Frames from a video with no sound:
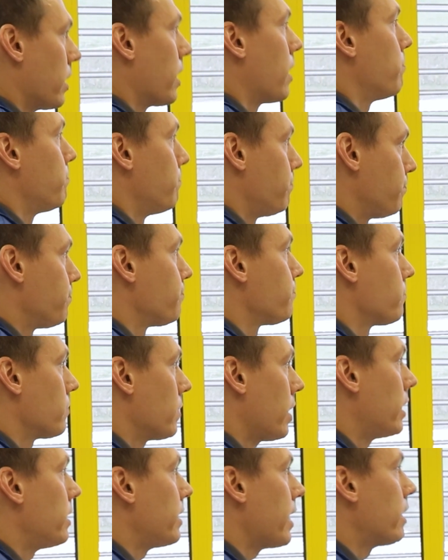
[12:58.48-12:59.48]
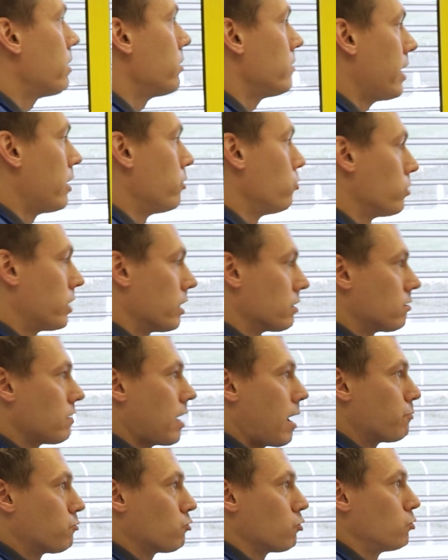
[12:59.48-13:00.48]
the, and then you
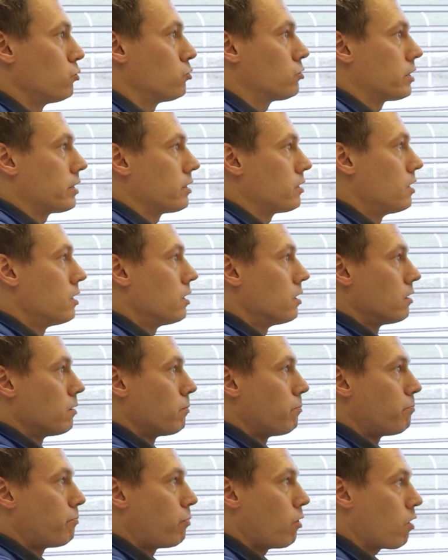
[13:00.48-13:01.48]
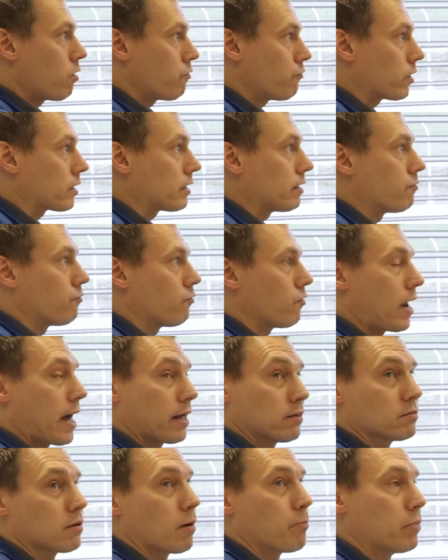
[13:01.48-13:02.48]
get absolutely perfectly
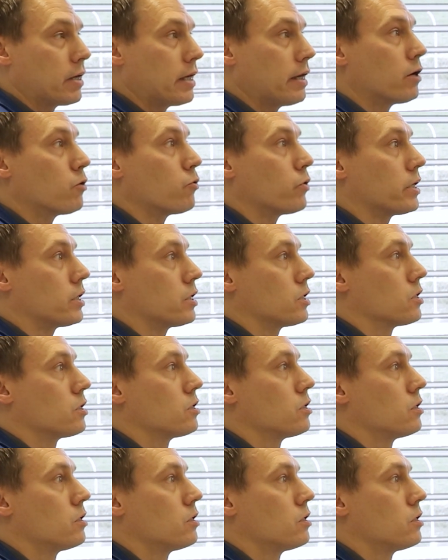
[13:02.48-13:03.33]
flat appearing,